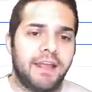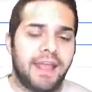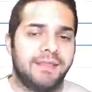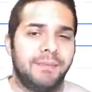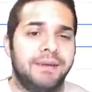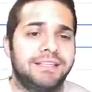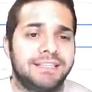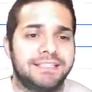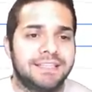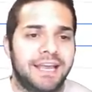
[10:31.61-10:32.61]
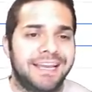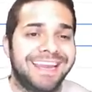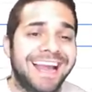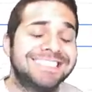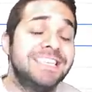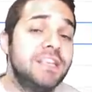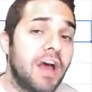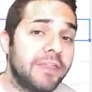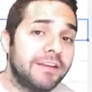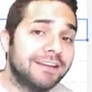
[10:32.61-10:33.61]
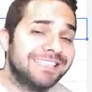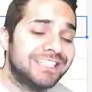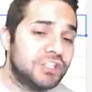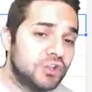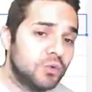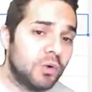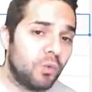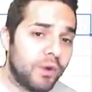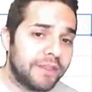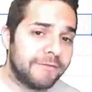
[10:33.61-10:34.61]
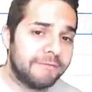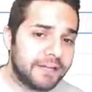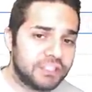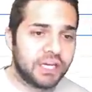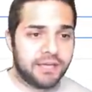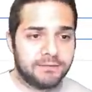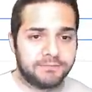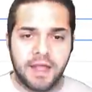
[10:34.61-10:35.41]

and they basically said he has nothing to do with VeChain.